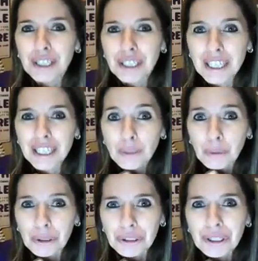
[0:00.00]
In the
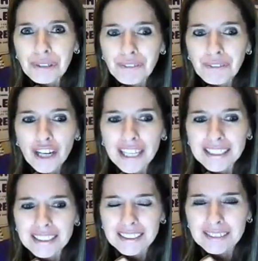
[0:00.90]
word
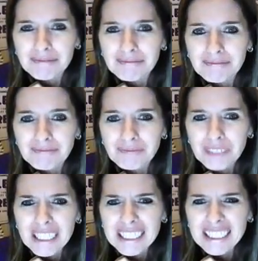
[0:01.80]
friend.
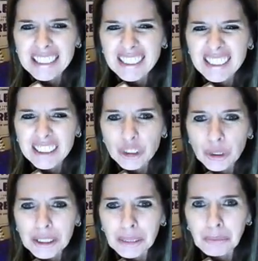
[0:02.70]
This is a
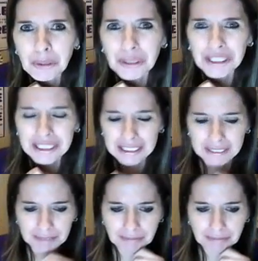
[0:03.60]
tricky word, isn't it?